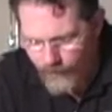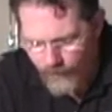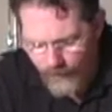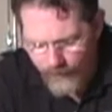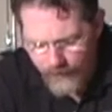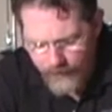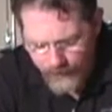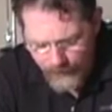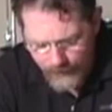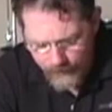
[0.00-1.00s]
And they each
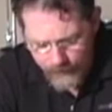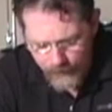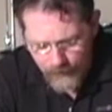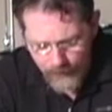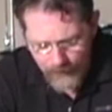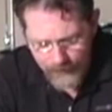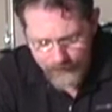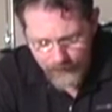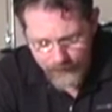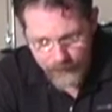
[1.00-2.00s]
have
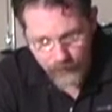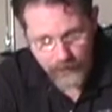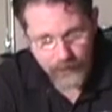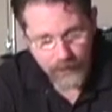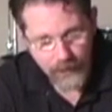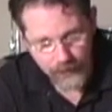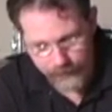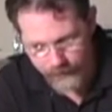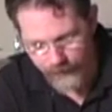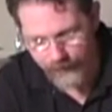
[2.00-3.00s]
access to each other's
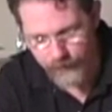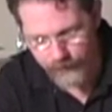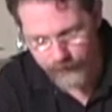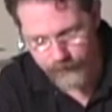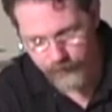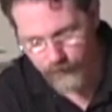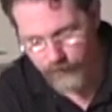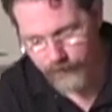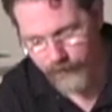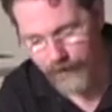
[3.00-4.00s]
sections.
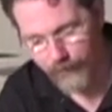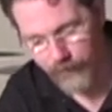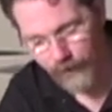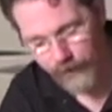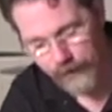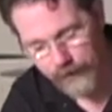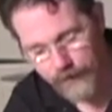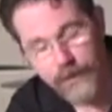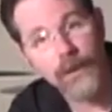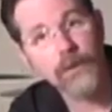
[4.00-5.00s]
Say I'm plugging into
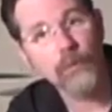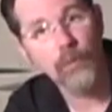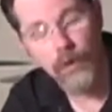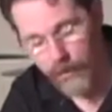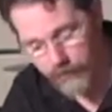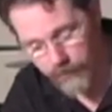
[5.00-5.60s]
section 1,